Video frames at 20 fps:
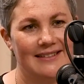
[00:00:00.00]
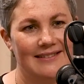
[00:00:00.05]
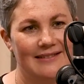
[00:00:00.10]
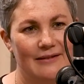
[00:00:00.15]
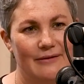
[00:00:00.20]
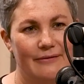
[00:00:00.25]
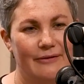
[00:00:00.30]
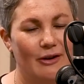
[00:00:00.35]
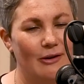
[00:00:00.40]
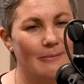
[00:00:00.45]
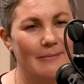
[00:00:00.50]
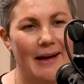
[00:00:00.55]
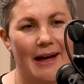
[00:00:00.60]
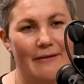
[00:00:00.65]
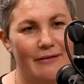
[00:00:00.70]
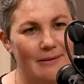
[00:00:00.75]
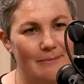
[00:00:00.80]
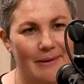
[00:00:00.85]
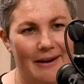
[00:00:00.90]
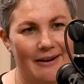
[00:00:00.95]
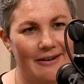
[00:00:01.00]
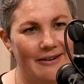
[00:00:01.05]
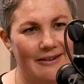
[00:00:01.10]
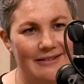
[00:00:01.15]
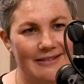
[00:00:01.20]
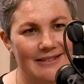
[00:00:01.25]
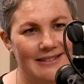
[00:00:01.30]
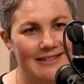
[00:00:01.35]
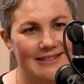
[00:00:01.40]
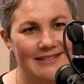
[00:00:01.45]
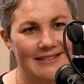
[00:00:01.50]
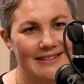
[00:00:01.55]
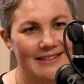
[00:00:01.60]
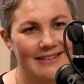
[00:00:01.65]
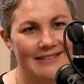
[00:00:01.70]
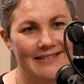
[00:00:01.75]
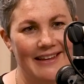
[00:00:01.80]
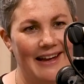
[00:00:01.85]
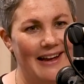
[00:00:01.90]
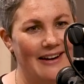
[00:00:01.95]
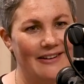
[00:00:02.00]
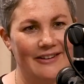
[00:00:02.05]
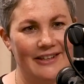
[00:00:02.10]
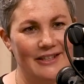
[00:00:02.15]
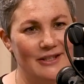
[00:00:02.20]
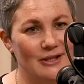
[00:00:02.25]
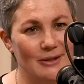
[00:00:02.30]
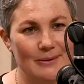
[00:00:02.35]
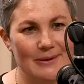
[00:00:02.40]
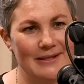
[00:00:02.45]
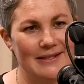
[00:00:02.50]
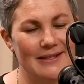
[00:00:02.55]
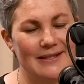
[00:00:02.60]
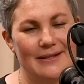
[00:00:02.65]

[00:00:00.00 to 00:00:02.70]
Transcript: from having parents that are into it.